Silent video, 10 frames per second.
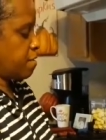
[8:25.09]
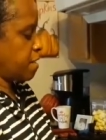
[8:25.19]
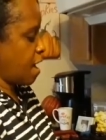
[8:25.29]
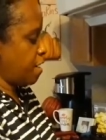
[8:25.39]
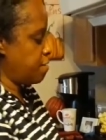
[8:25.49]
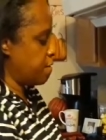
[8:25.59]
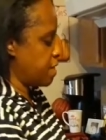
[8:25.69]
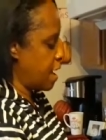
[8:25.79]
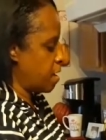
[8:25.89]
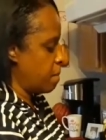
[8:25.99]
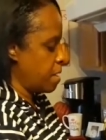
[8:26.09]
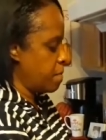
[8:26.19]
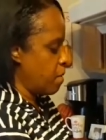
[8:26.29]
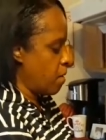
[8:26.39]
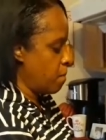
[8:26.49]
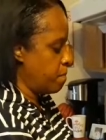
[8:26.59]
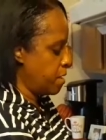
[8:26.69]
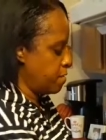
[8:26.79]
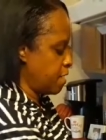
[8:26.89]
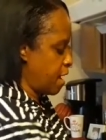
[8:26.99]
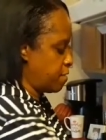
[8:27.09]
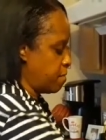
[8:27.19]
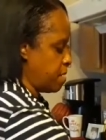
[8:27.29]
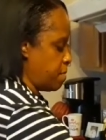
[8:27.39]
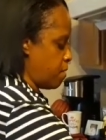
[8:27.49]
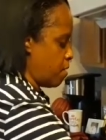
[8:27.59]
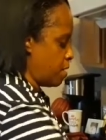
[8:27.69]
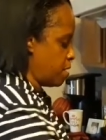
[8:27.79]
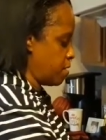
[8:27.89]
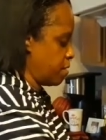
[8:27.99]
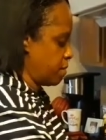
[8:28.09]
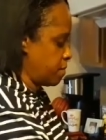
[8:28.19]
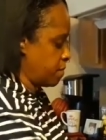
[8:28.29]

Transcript: the size of like a meatball, big size meatball here.